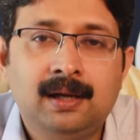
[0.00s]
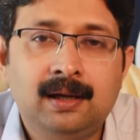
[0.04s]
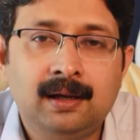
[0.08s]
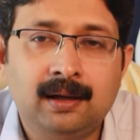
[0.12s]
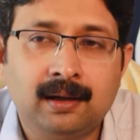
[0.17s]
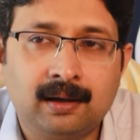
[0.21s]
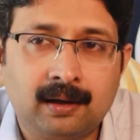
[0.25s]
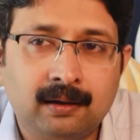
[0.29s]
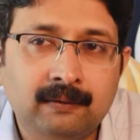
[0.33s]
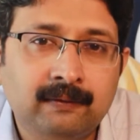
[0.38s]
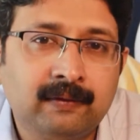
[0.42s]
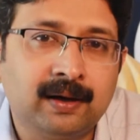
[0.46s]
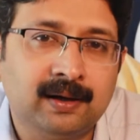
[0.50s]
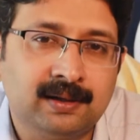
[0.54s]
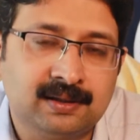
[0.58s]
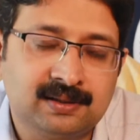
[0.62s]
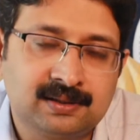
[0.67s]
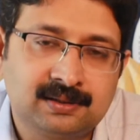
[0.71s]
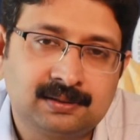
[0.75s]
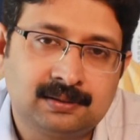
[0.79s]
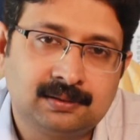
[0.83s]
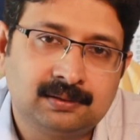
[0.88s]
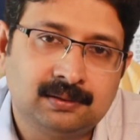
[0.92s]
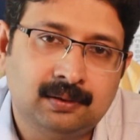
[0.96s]

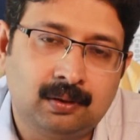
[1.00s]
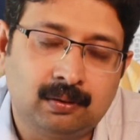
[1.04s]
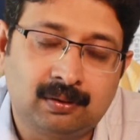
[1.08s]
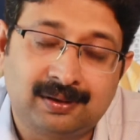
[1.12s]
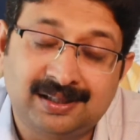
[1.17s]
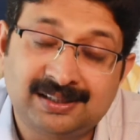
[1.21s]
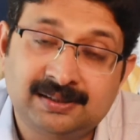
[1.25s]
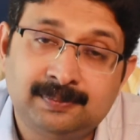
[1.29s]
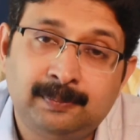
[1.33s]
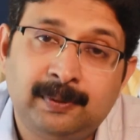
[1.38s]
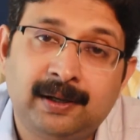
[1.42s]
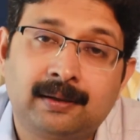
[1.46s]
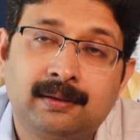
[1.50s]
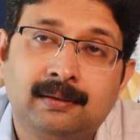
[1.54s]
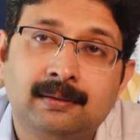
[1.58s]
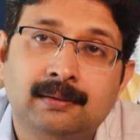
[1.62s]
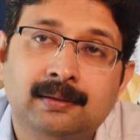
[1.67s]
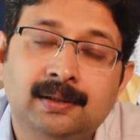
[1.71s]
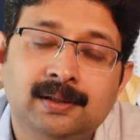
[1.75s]
reverence or respect